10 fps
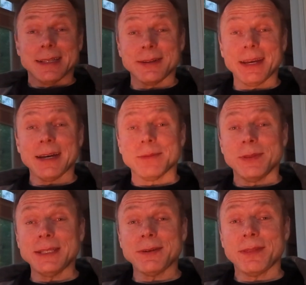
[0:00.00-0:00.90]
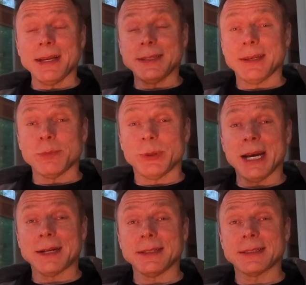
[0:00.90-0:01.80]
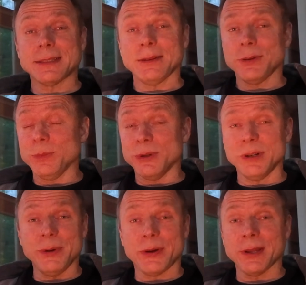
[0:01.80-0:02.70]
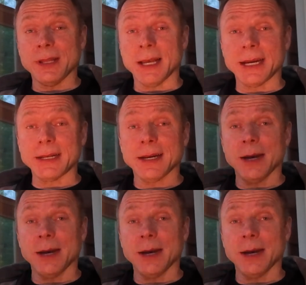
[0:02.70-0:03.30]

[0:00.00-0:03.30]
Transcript: So yeah, these are things you can practice, learn more about online.